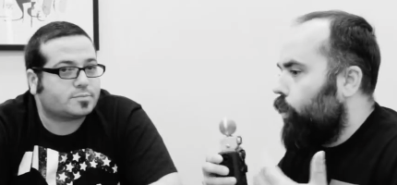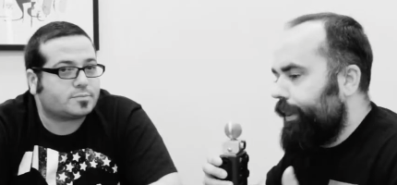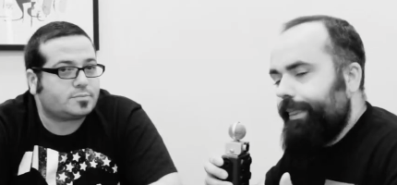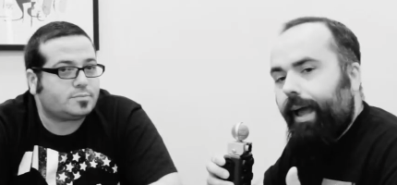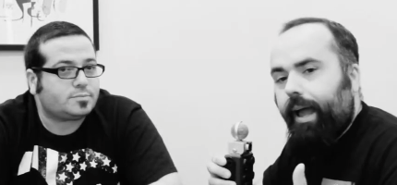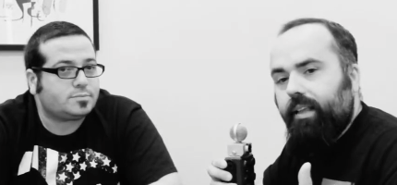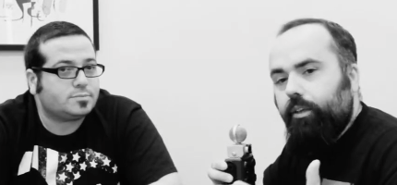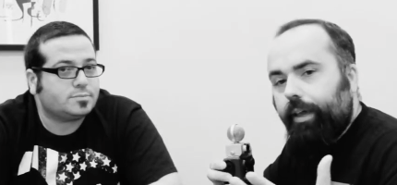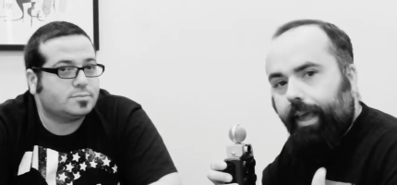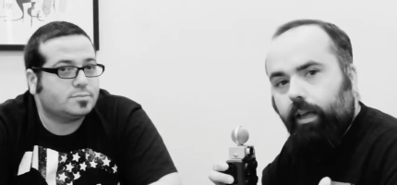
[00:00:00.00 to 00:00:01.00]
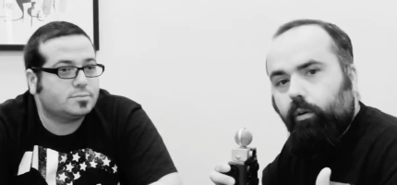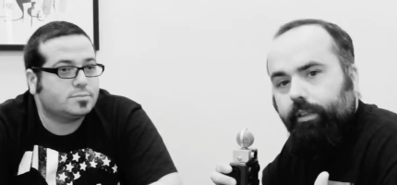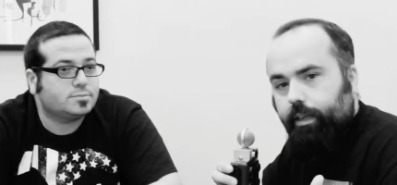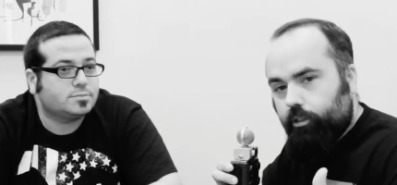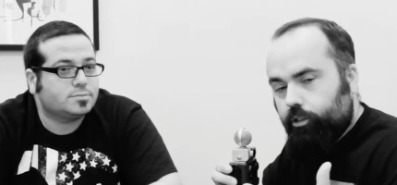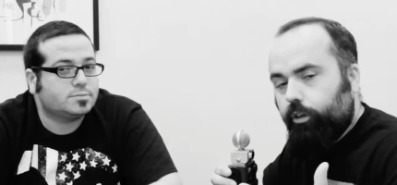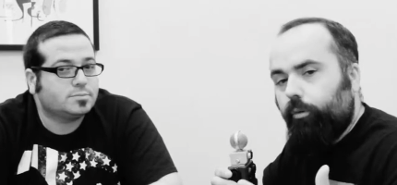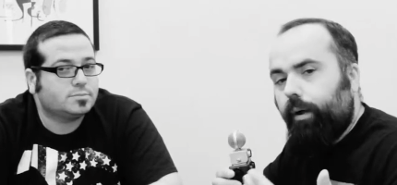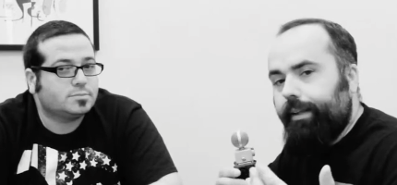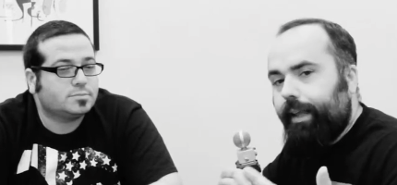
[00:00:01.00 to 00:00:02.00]
Speaker 1: with that, you can go on
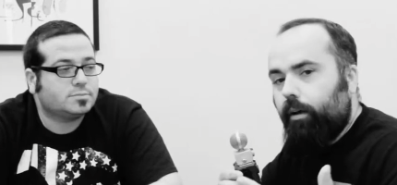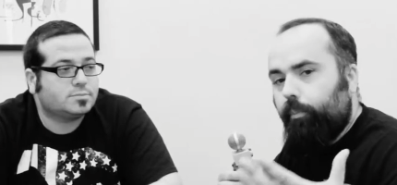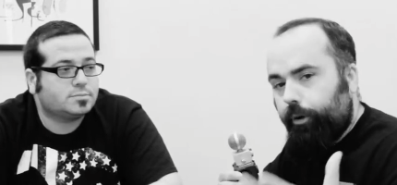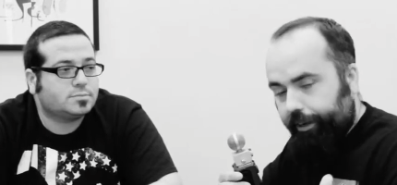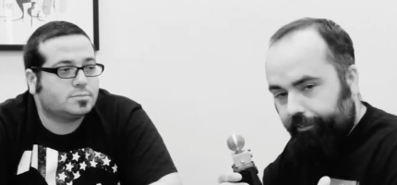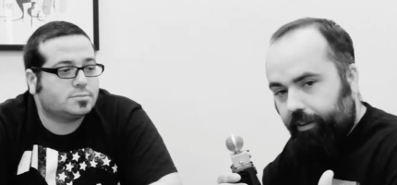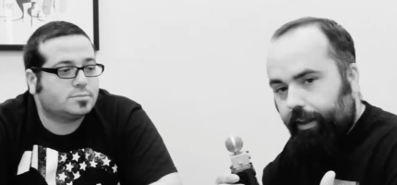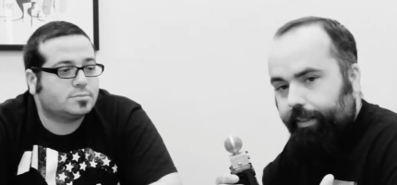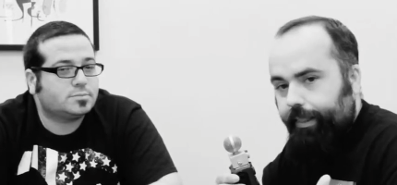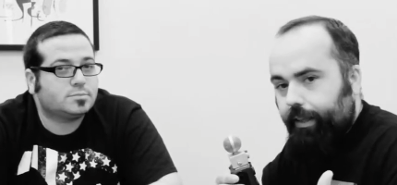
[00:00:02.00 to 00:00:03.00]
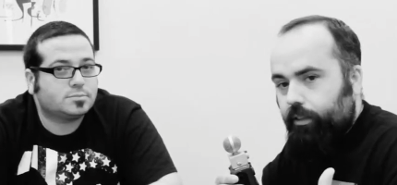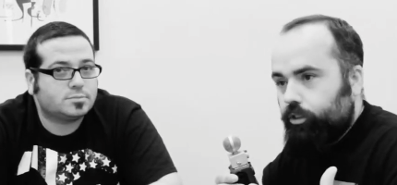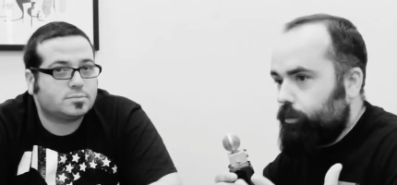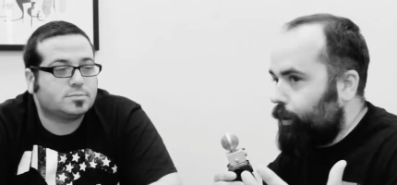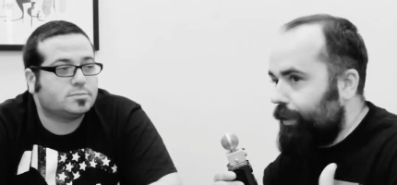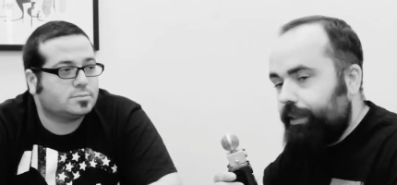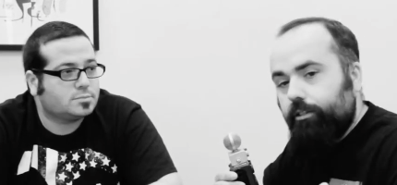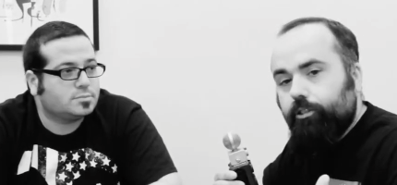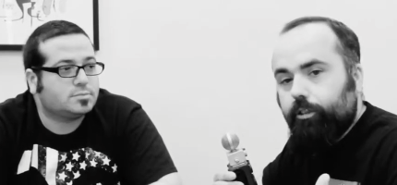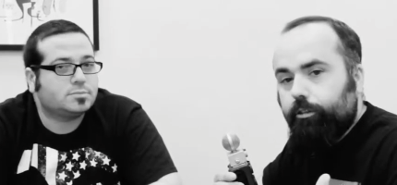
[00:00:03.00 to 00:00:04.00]
Kickstarter right now. Pretty fine things. Just put it
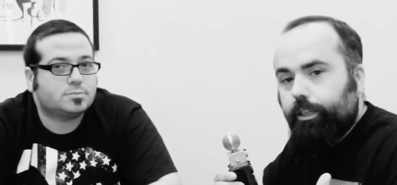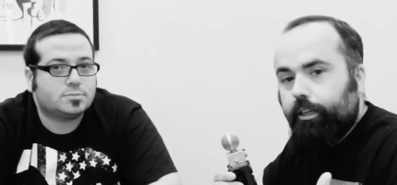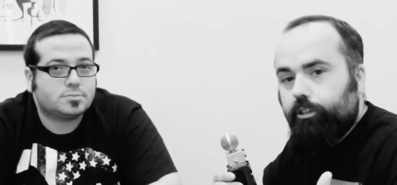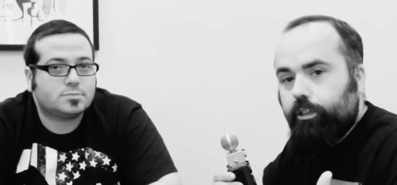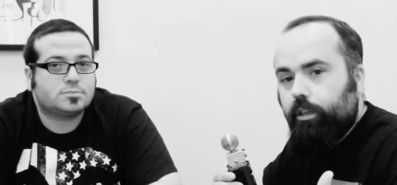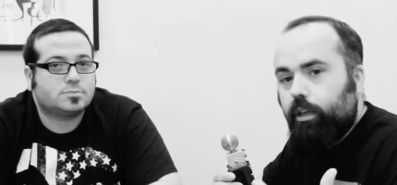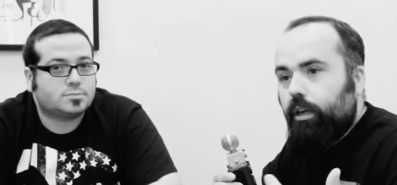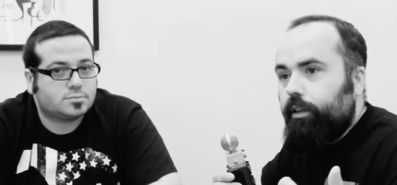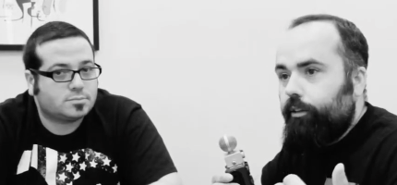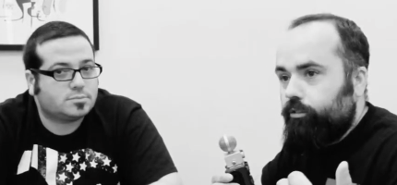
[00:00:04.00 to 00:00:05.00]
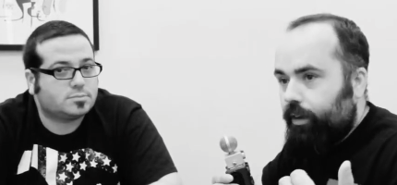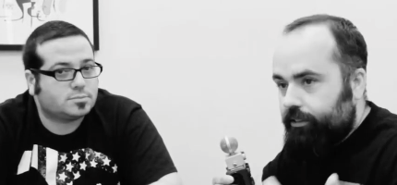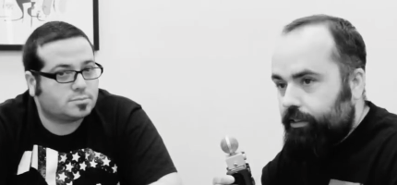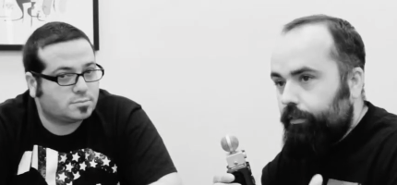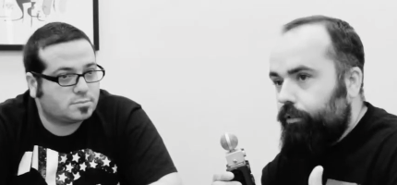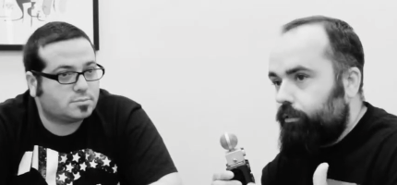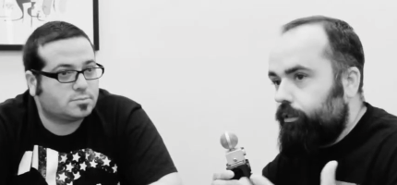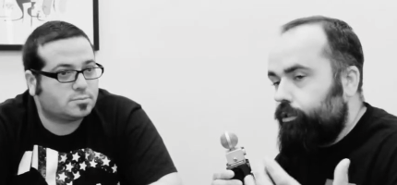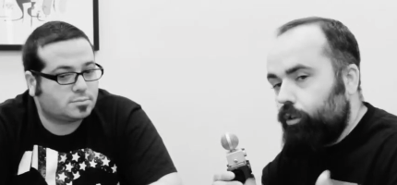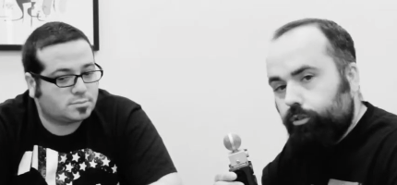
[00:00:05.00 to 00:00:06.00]
in the search engine. There's lots of
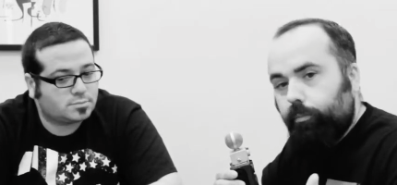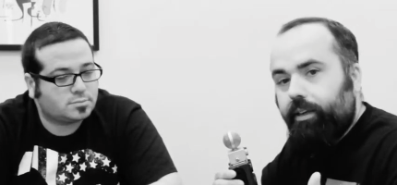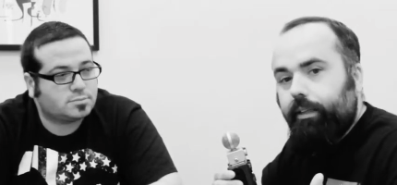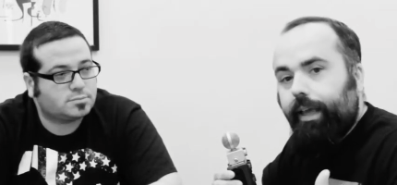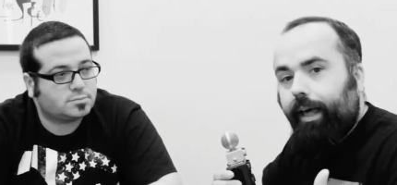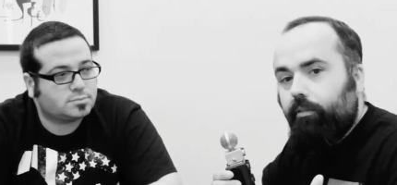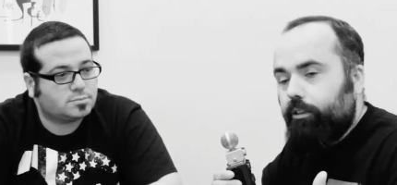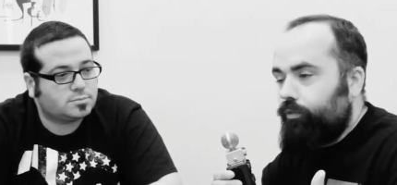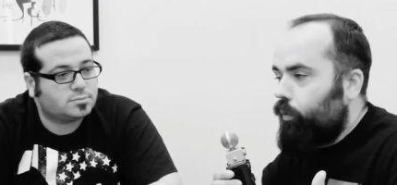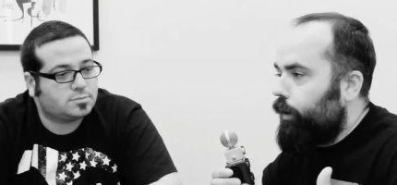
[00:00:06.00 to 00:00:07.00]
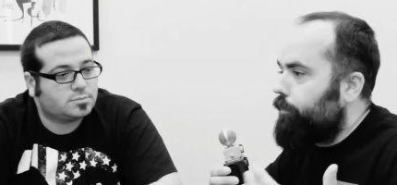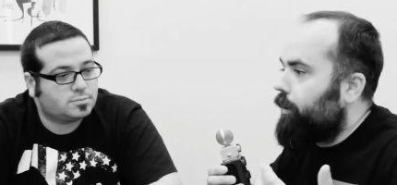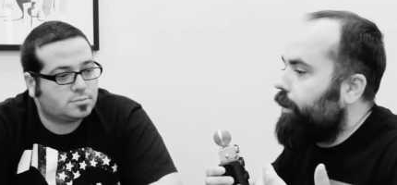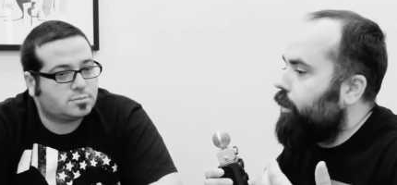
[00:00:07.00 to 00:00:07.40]
different social media outlets for it. But